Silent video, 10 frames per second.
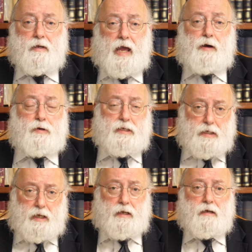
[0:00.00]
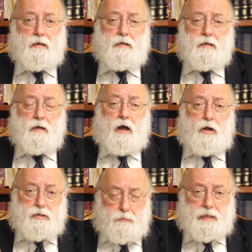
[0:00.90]
And we see
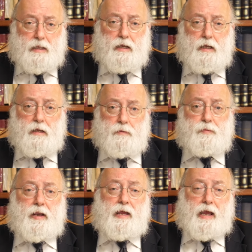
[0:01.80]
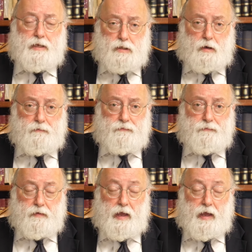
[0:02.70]
ultimately the Bnei Esav